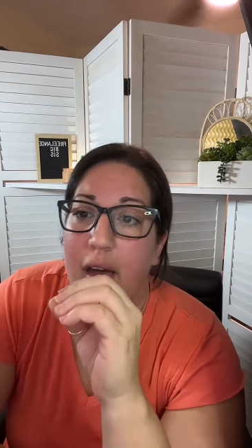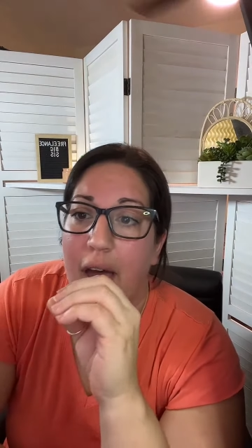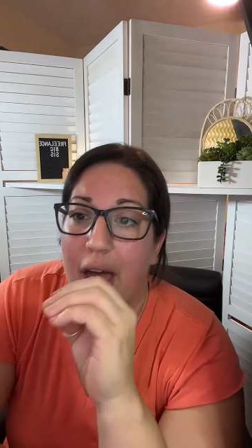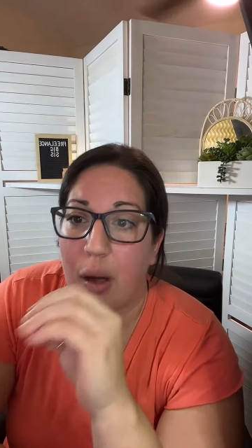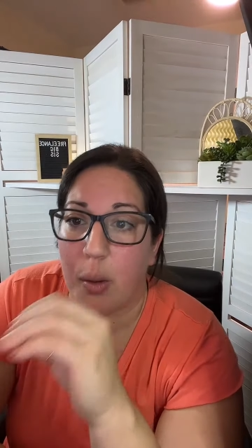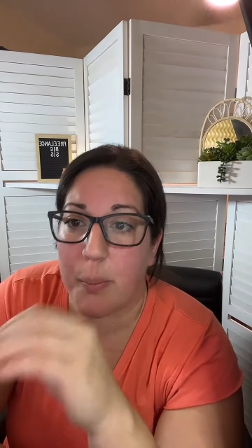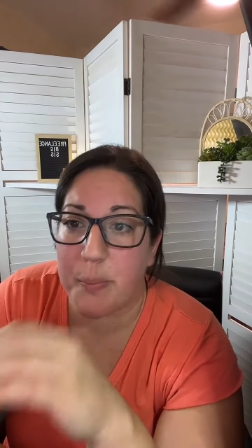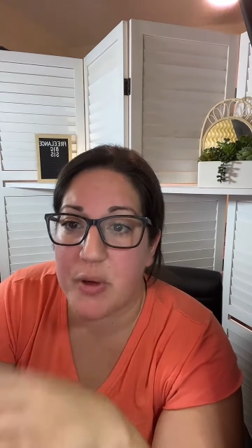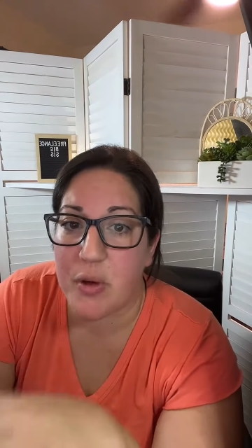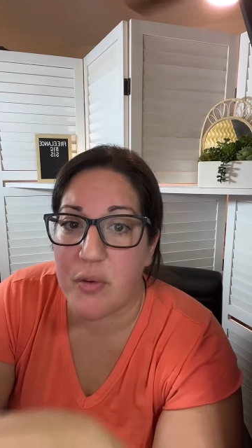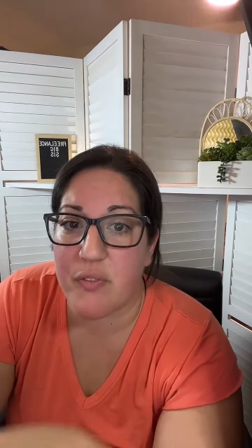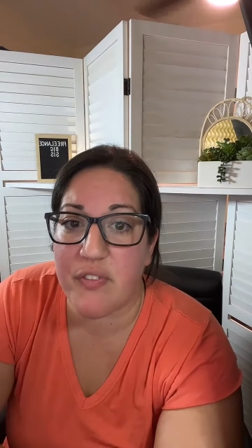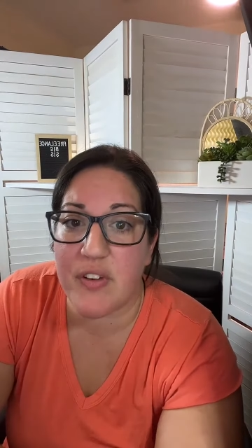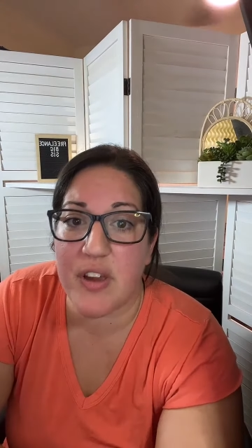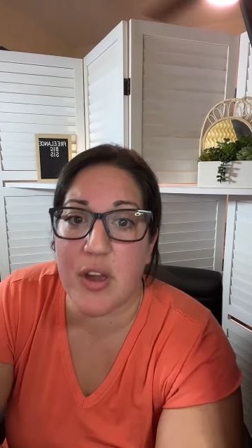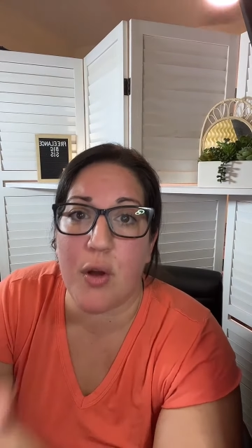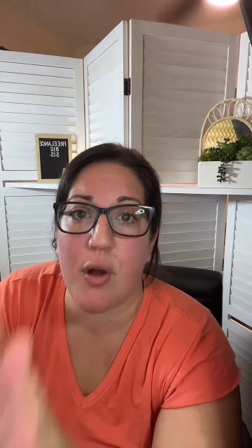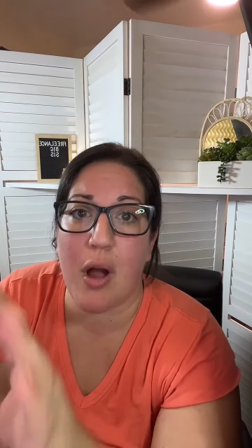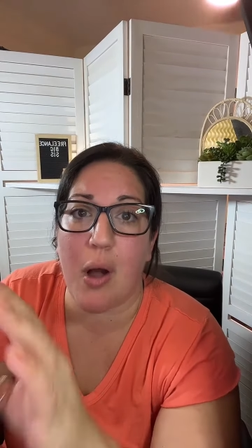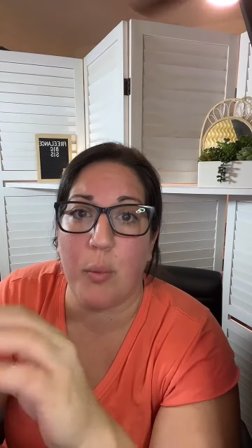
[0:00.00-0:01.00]
help you
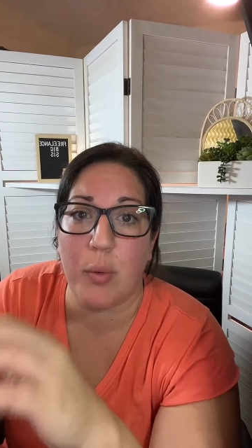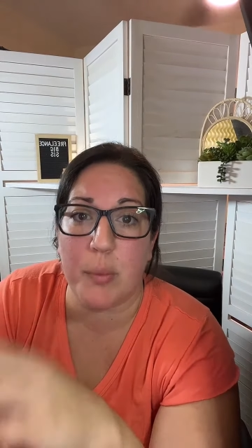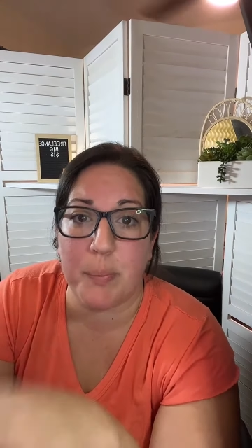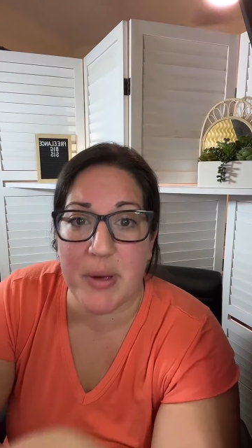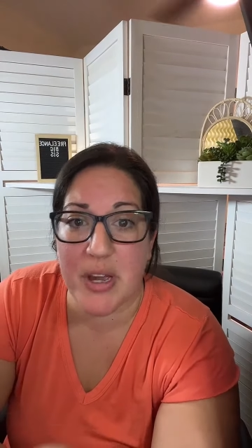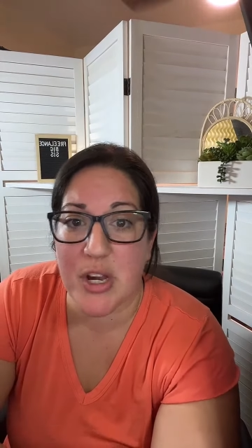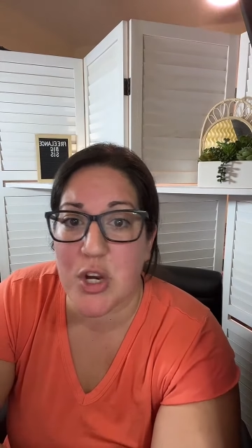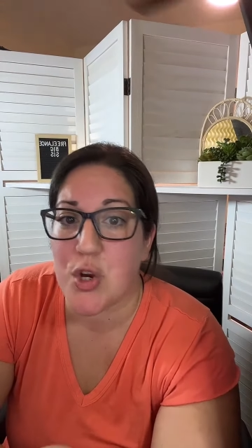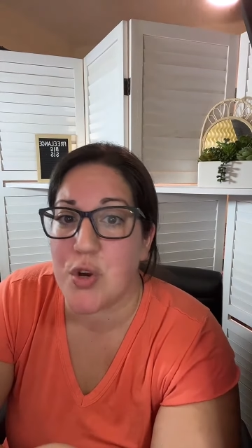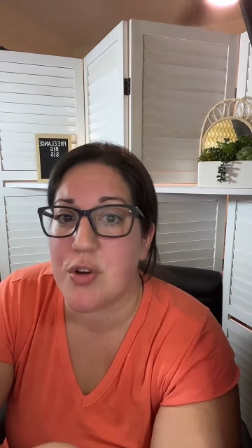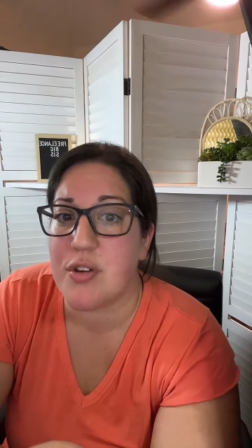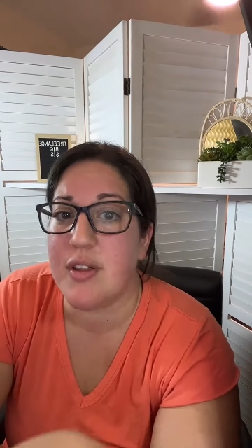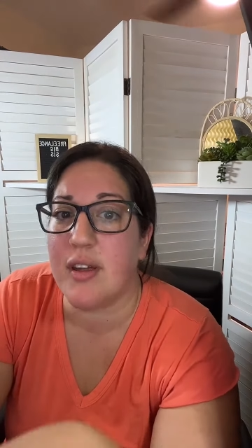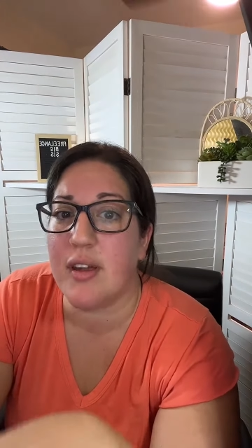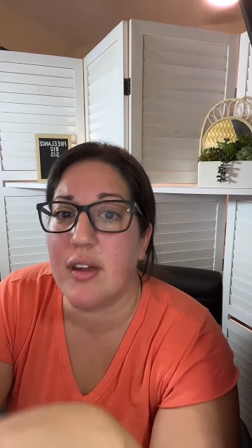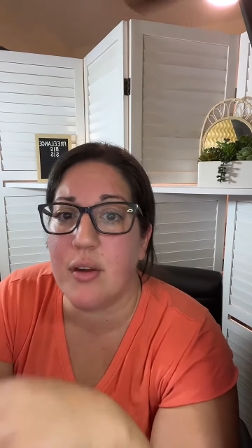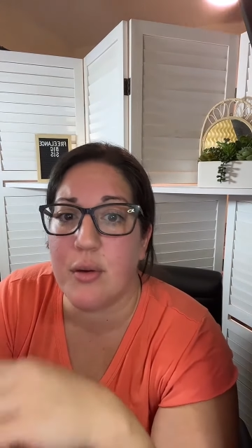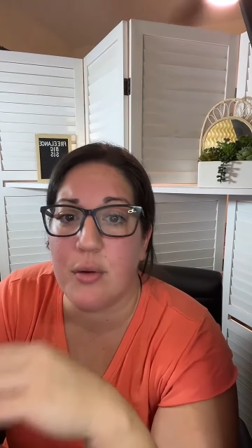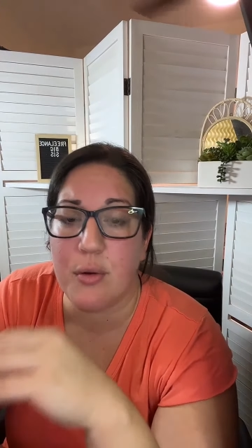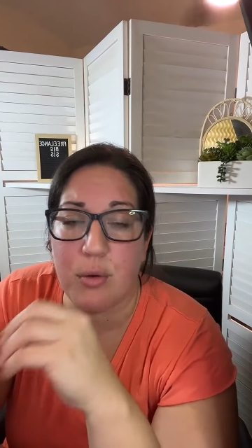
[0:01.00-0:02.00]
figure out what picture to
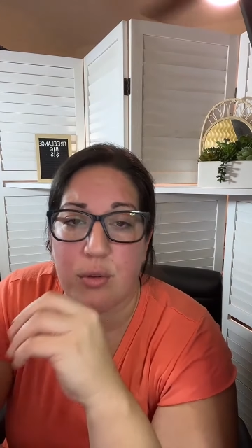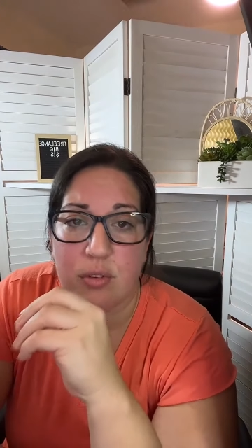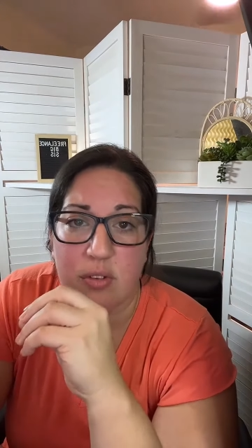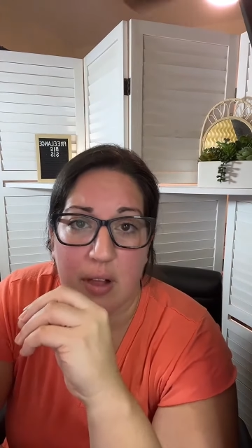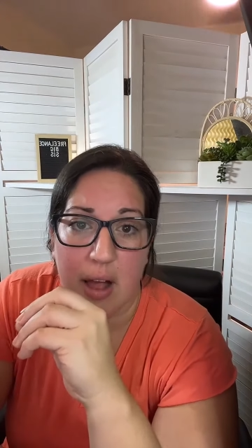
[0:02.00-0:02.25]
use.